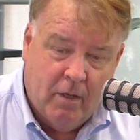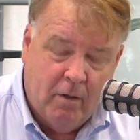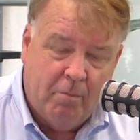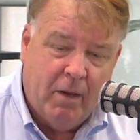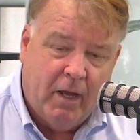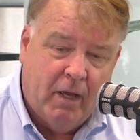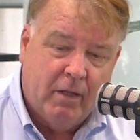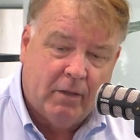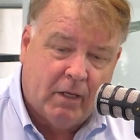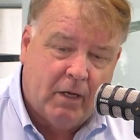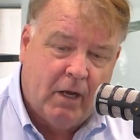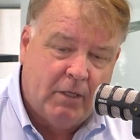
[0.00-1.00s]
about
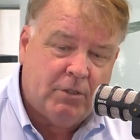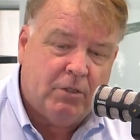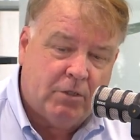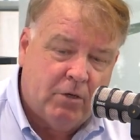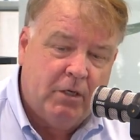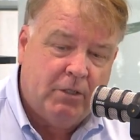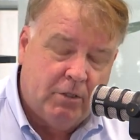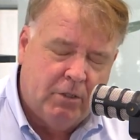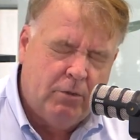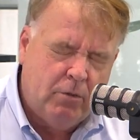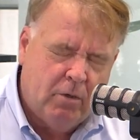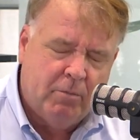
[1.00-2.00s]
the concentration, the
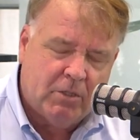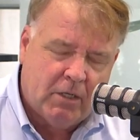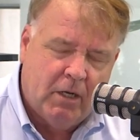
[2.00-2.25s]
enormous